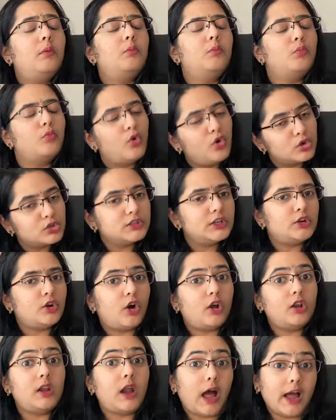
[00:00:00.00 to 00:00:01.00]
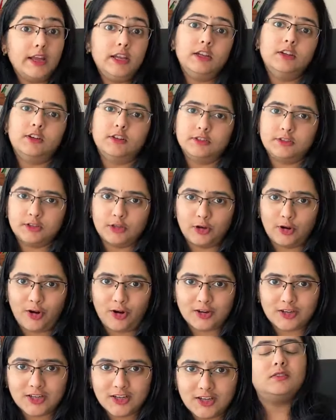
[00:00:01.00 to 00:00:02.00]
More than all, I learned a
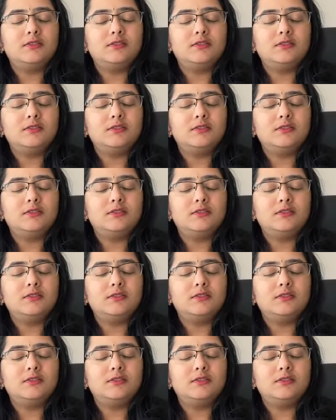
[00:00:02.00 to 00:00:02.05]
lot.